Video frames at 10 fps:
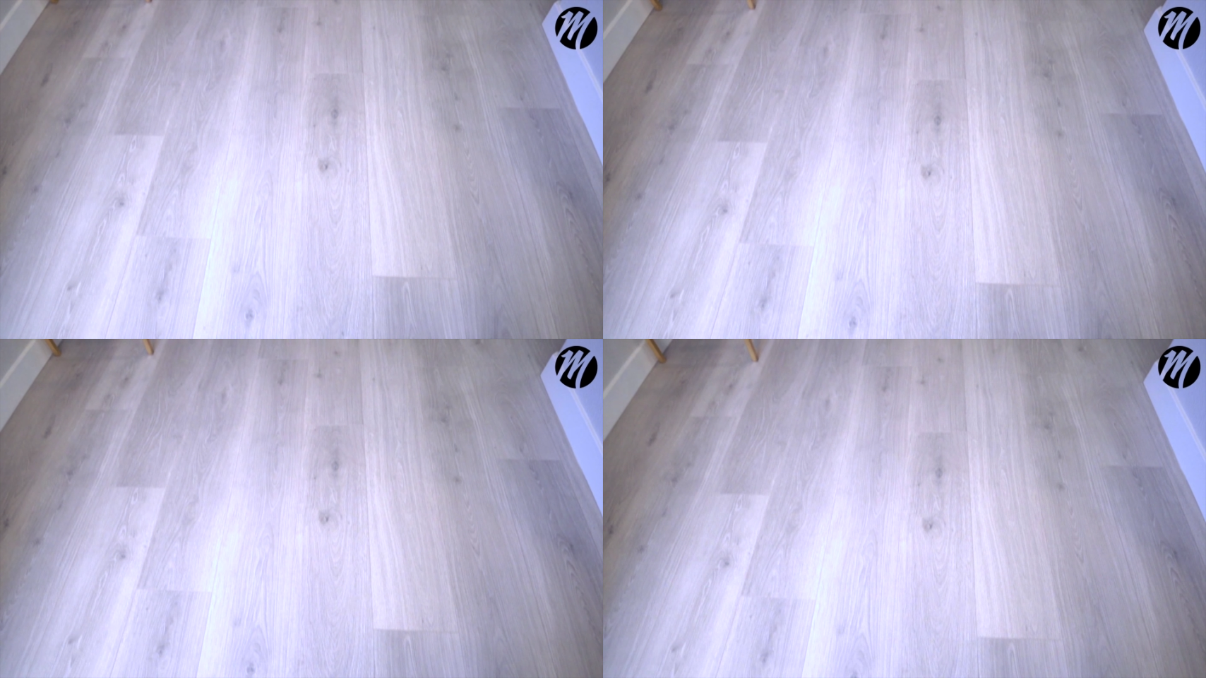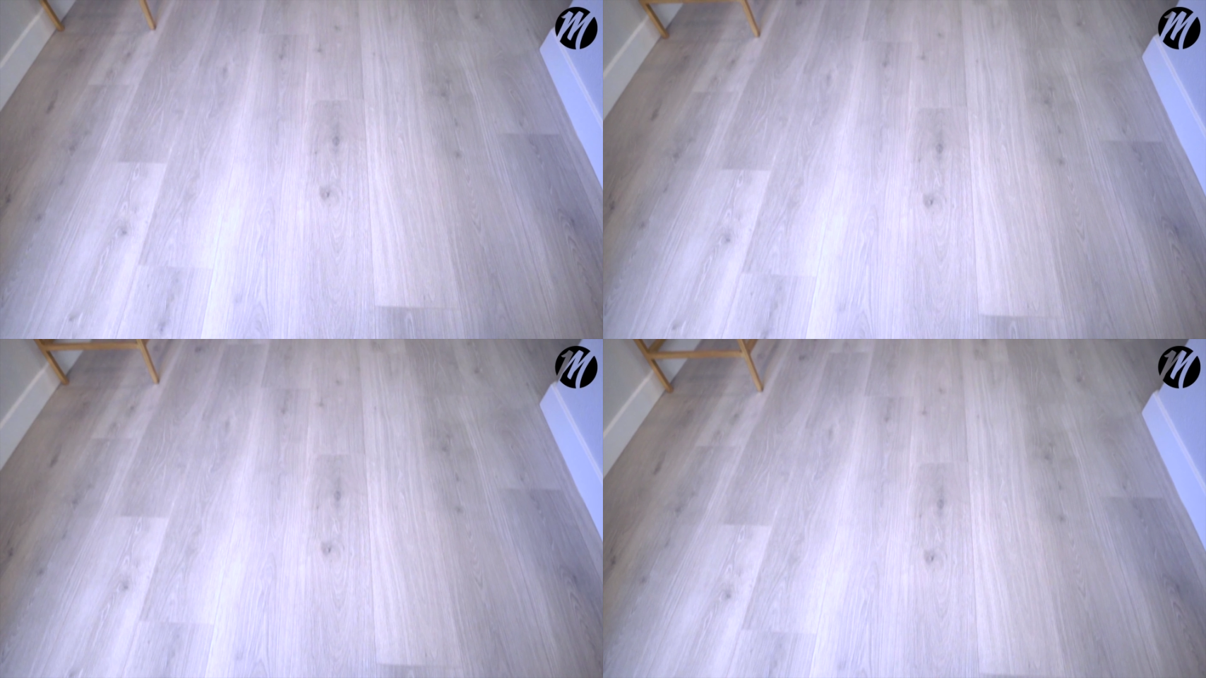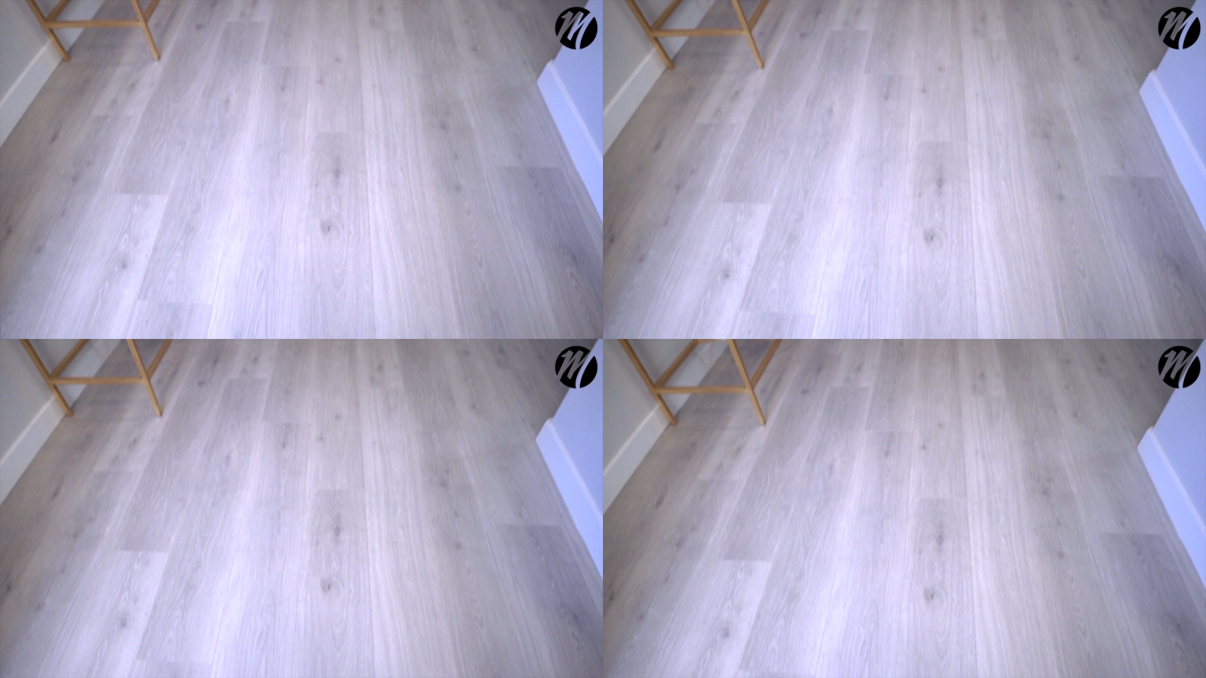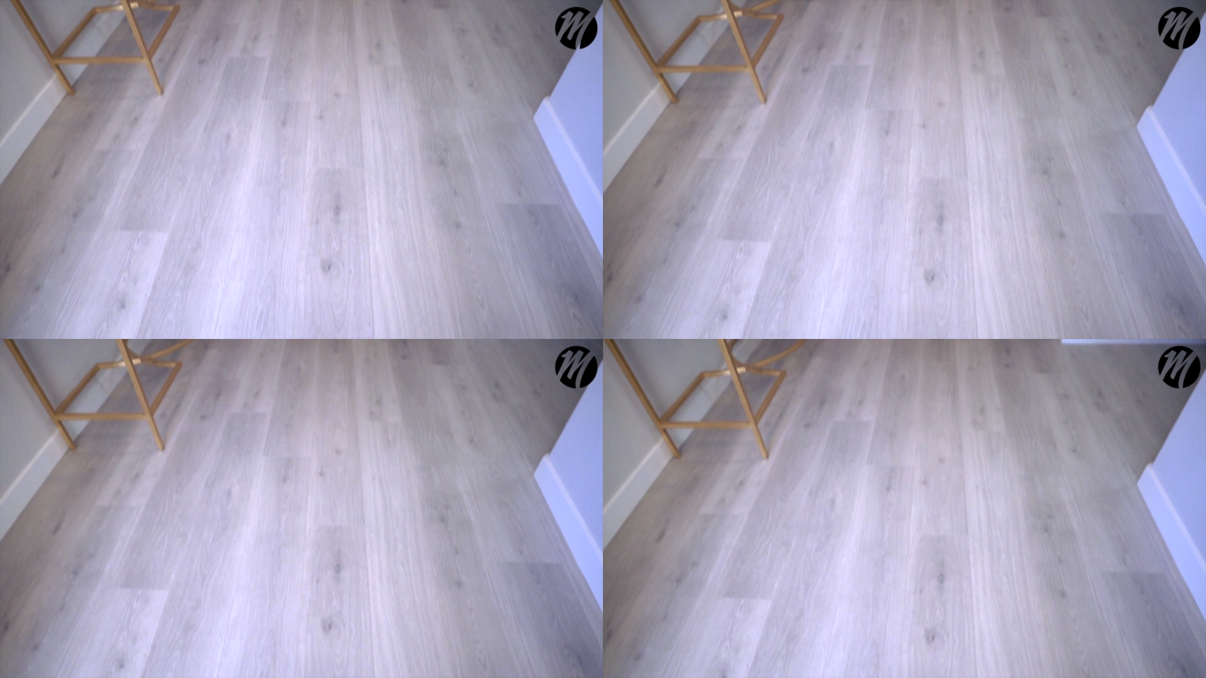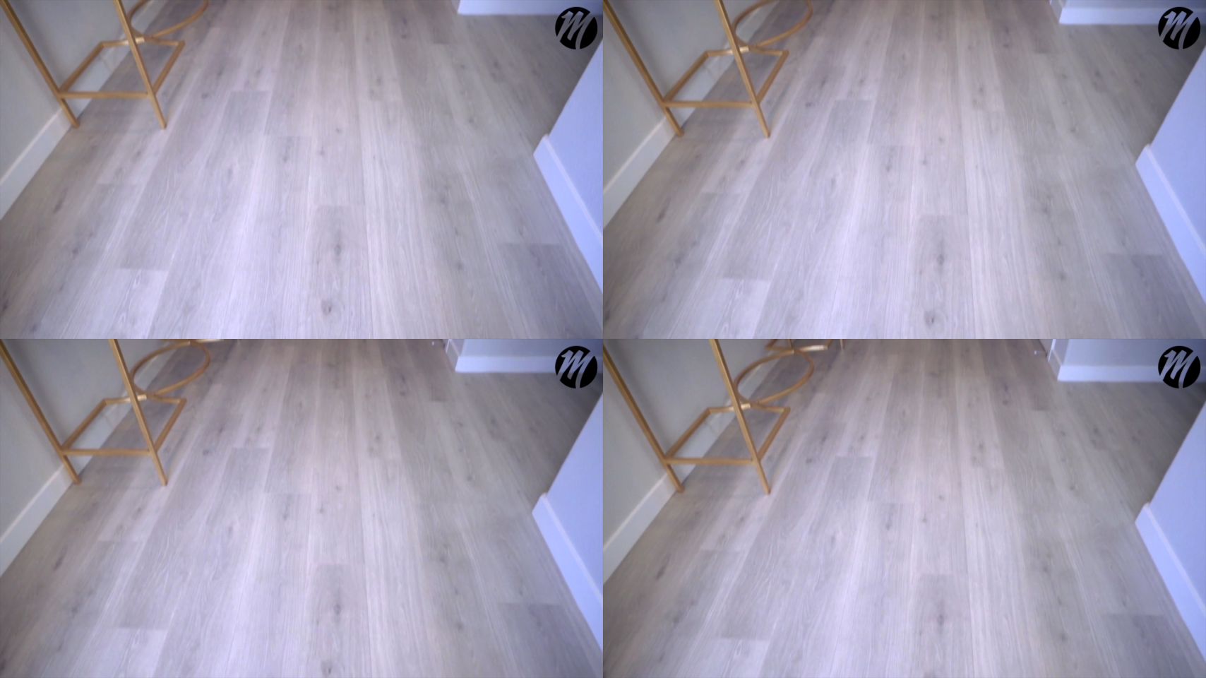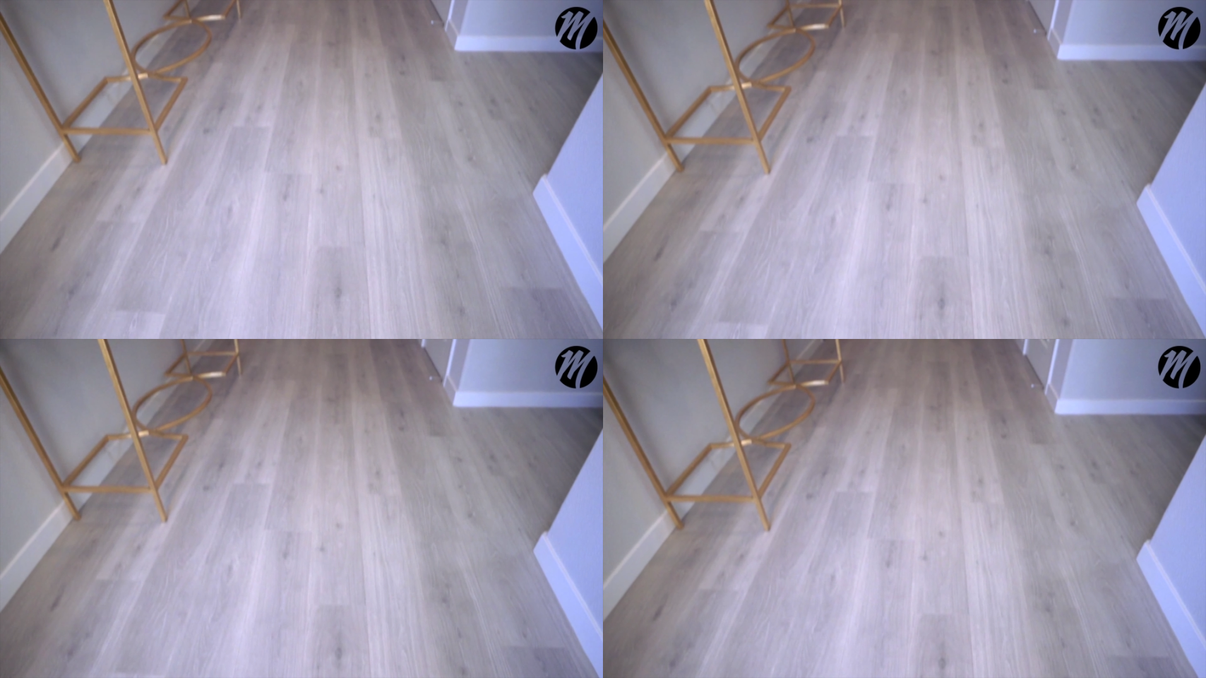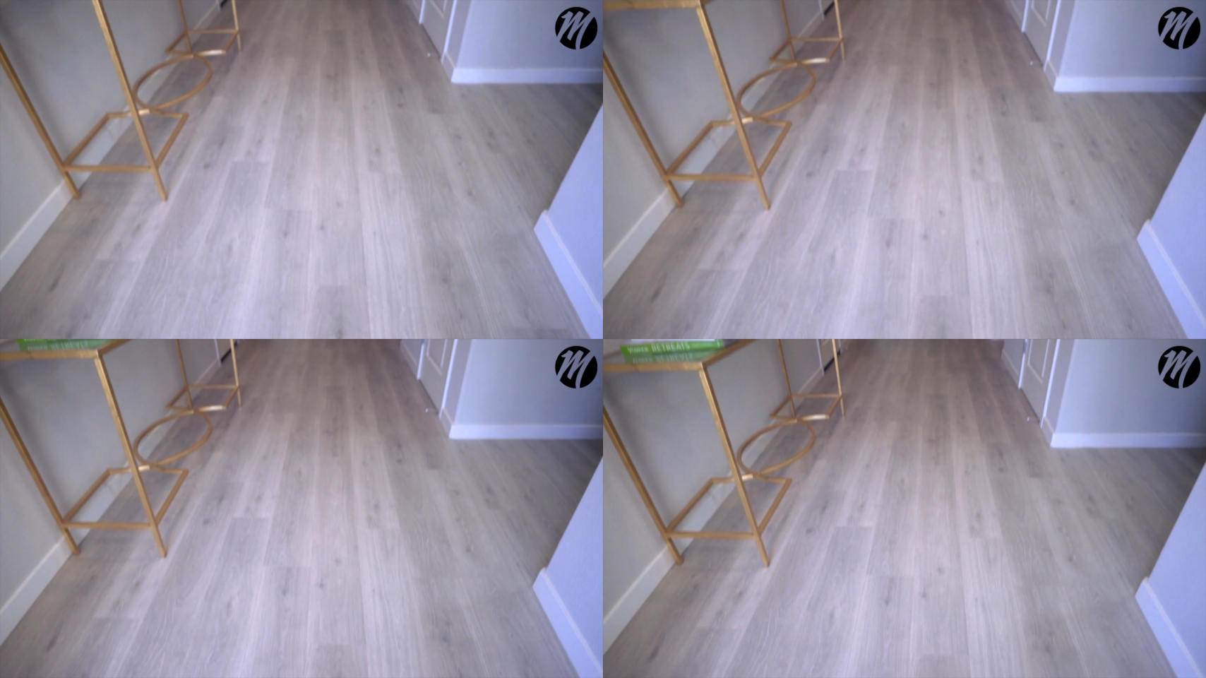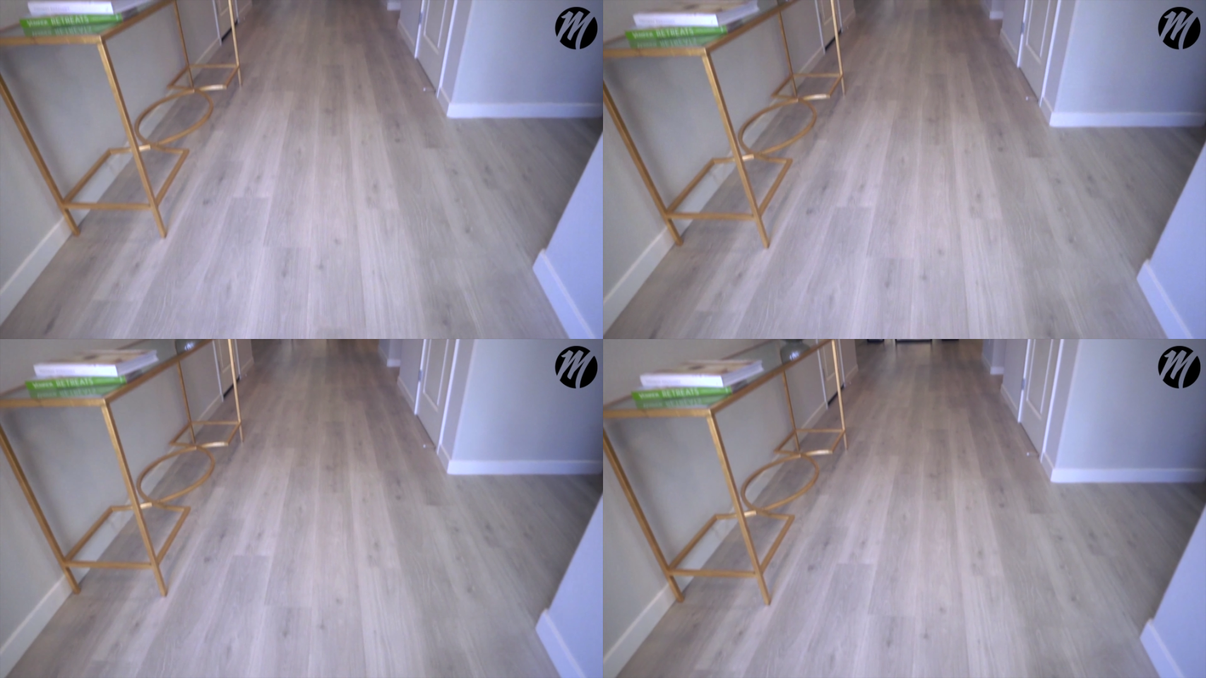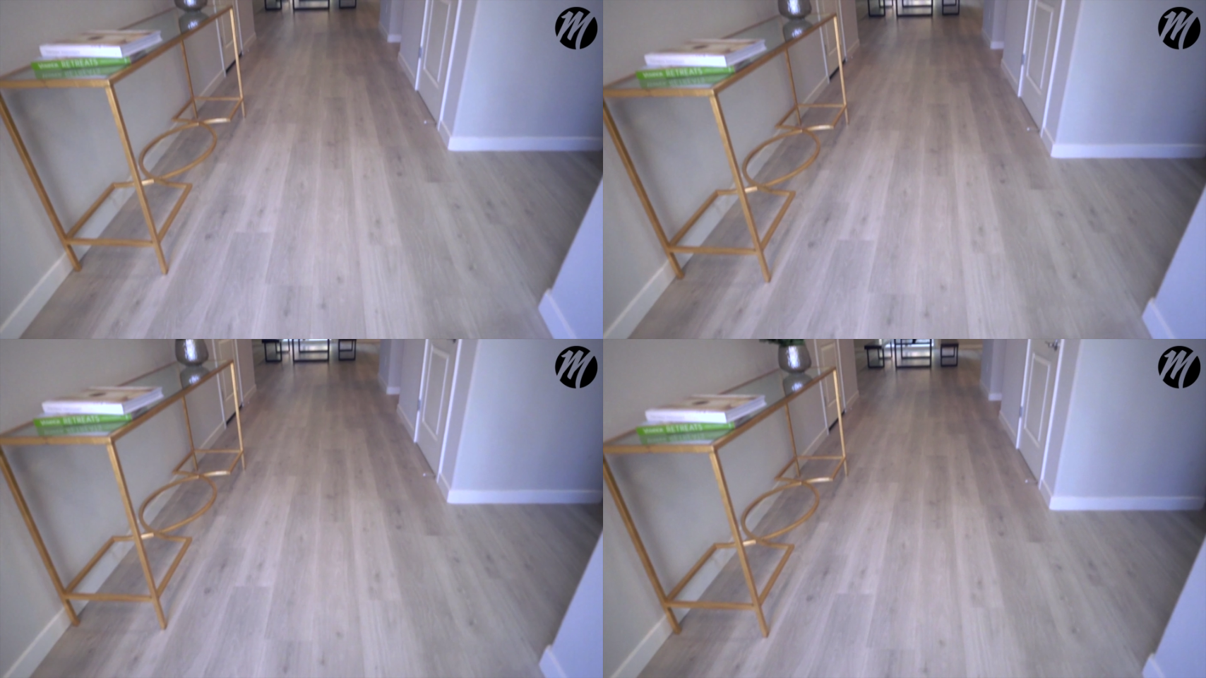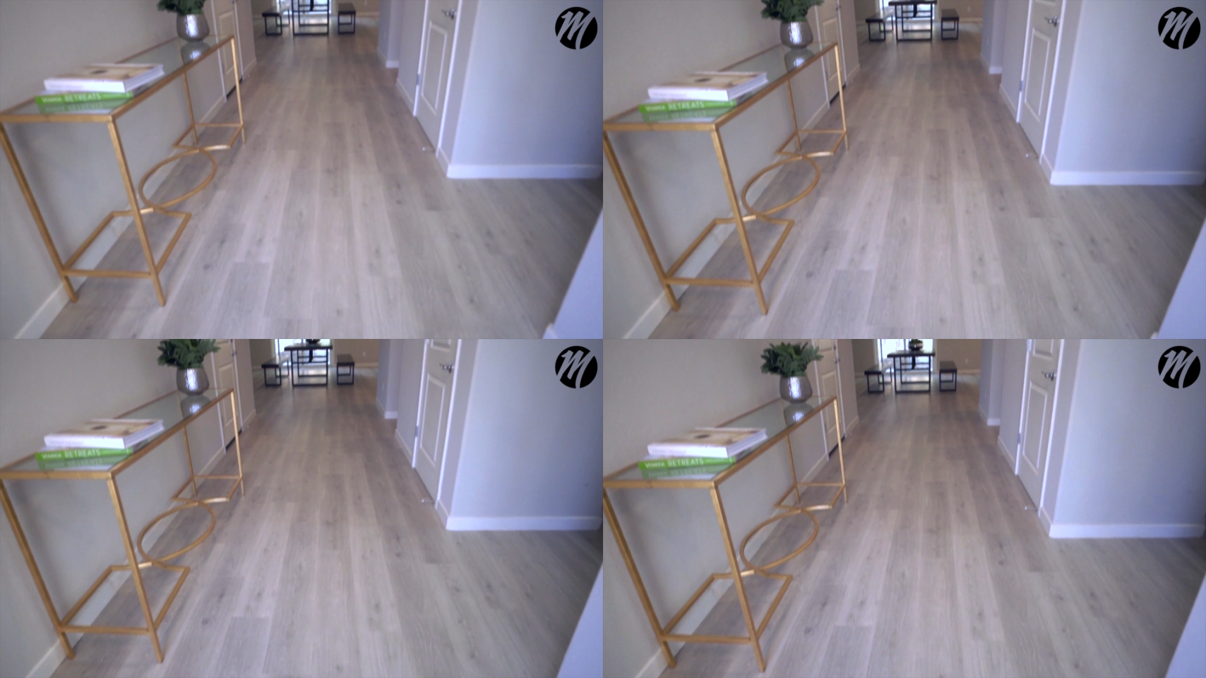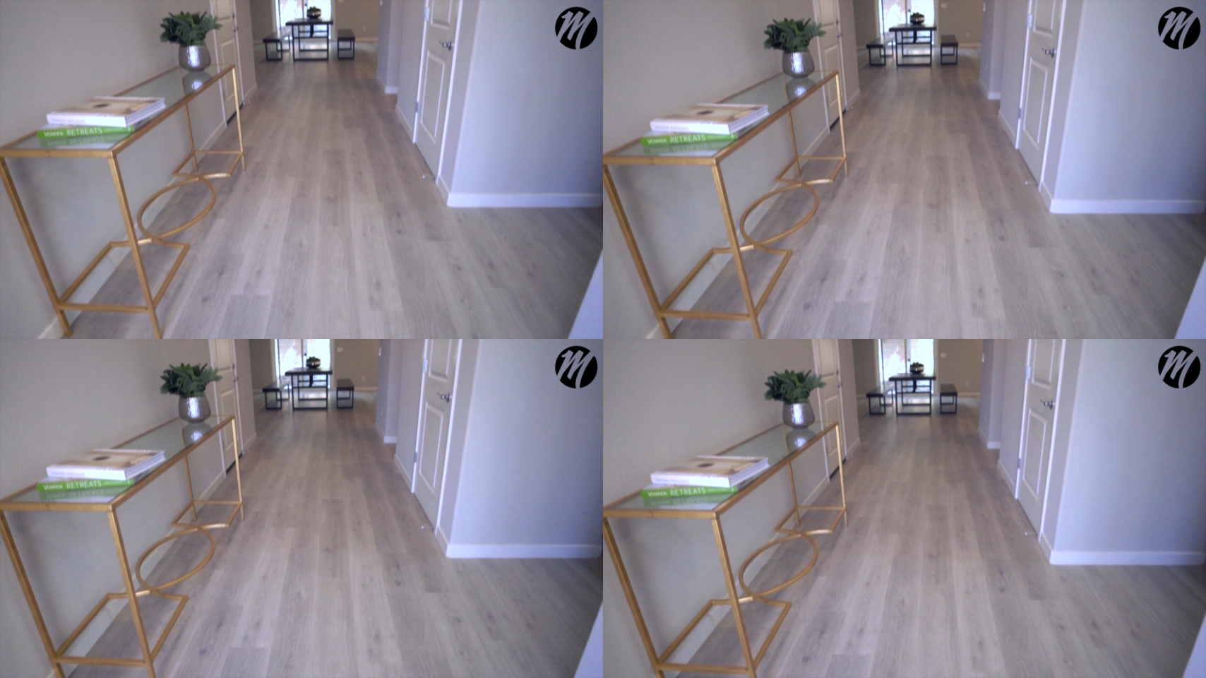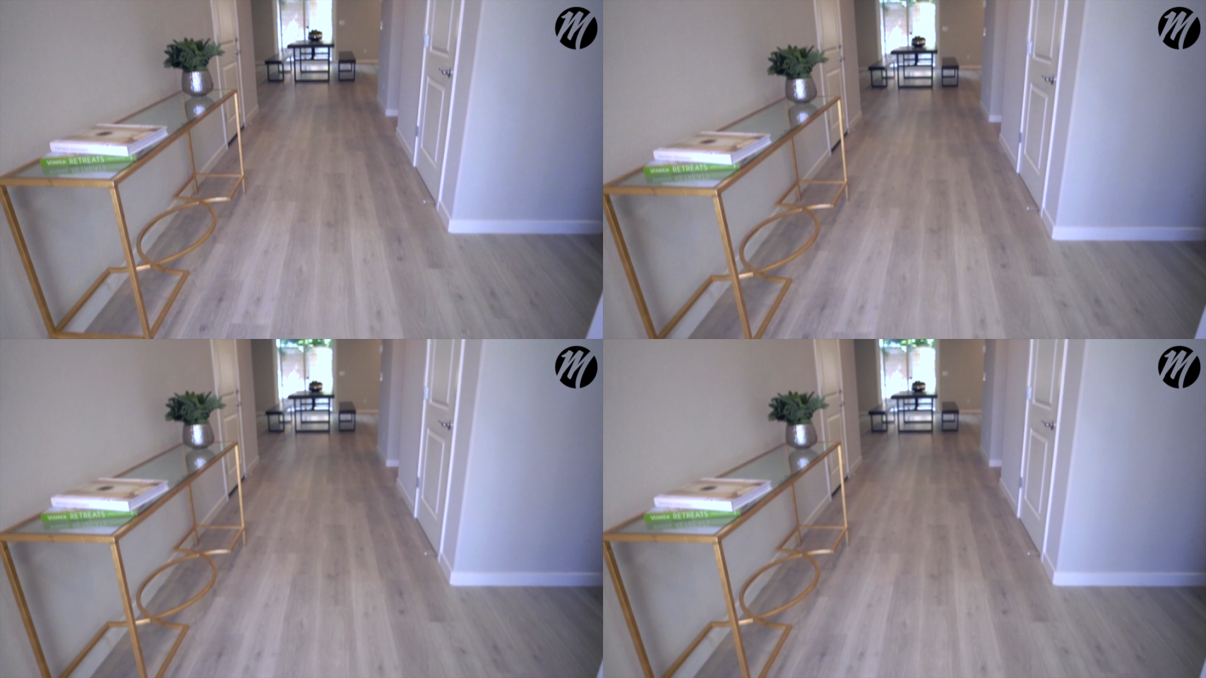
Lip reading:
No face is visible, so there are no lips to read.